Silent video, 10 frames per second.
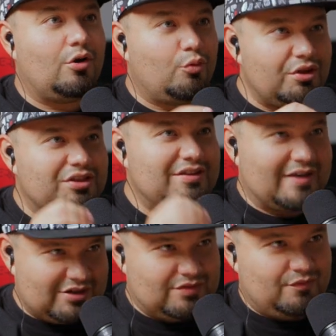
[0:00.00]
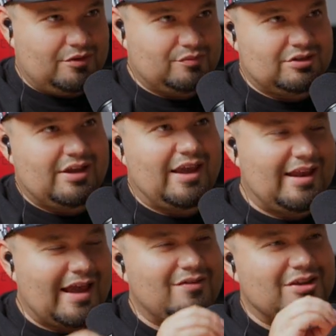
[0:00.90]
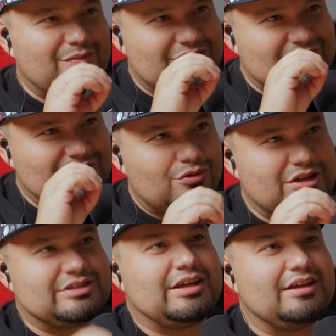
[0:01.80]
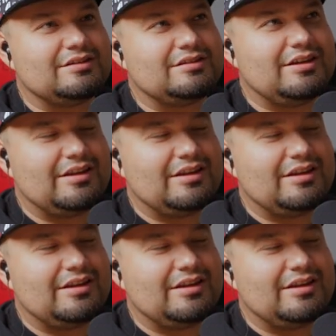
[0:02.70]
with these action films and having it so concise